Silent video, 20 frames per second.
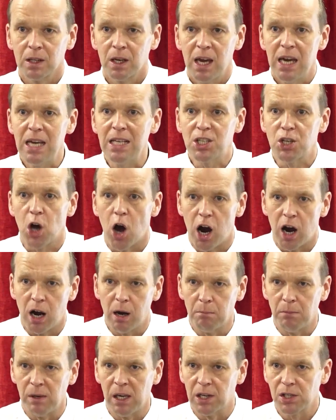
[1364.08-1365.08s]
he's
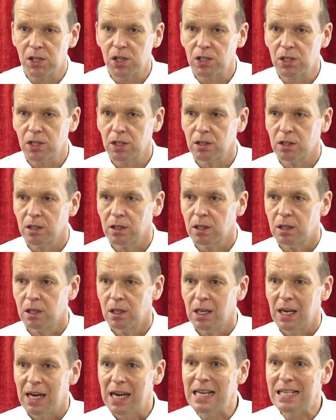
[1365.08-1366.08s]
harmless,
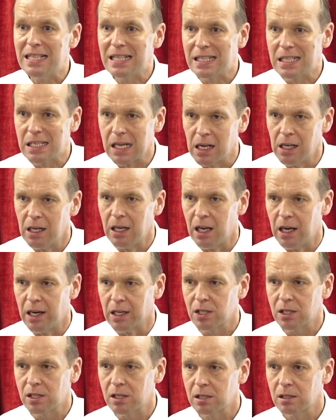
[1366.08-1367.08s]
he's
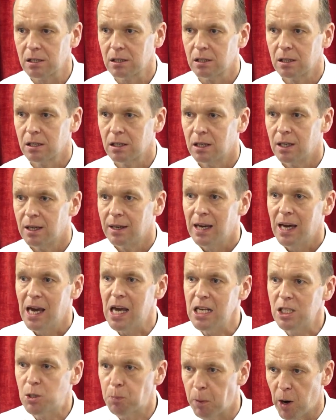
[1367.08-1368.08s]
sinless,
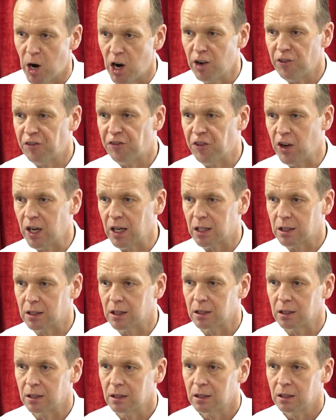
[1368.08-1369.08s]
he's
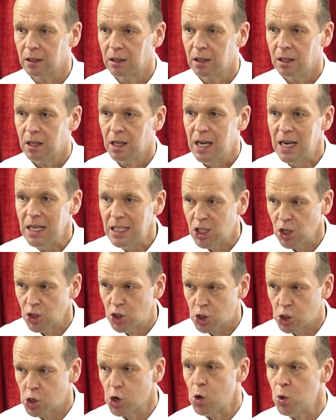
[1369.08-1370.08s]
perfect, he's a
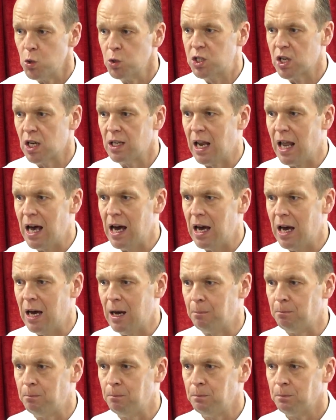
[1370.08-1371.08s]
chosen
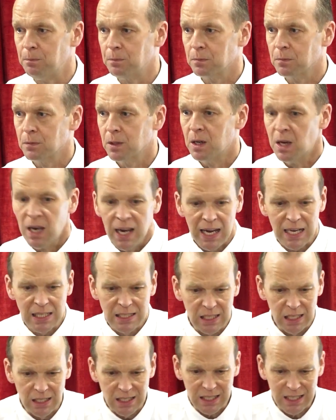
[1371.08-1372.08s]
lamb,
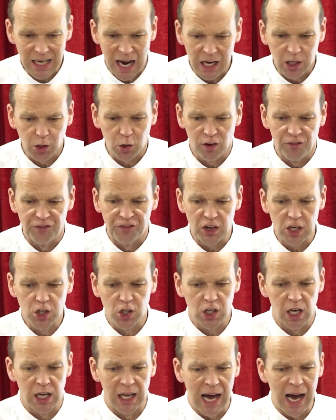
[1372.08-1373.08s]
he's a
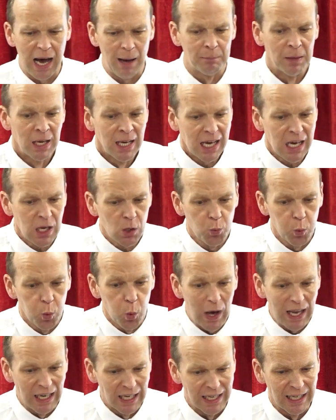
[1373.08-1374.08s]
sacrificial lamb. He
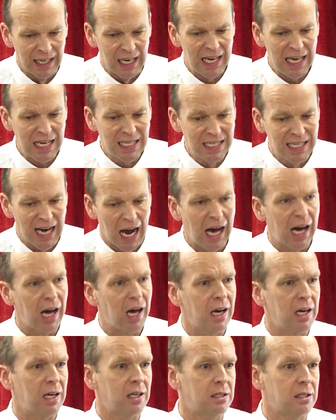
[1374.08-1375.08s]
willingly
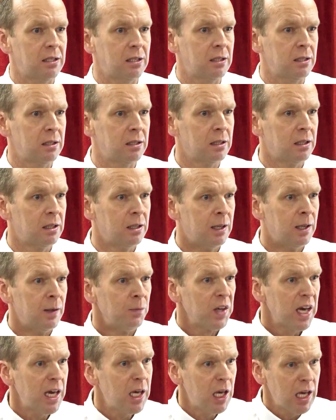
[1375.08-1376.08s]
dies
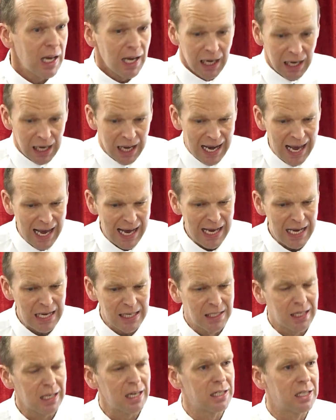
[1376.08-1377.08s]
he
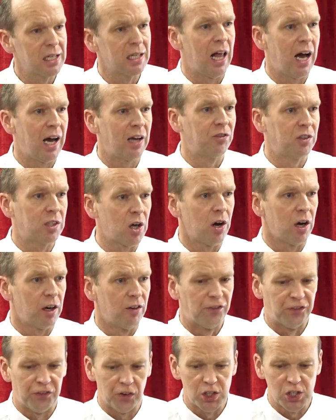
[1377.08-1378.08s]
lays his life
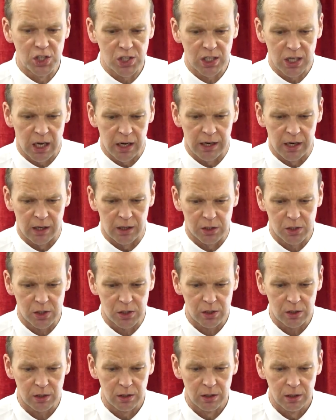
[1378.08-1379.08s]
down for
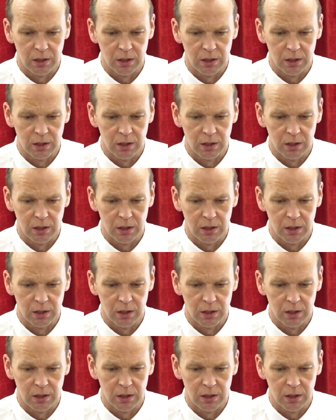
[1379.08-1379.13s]
sinners.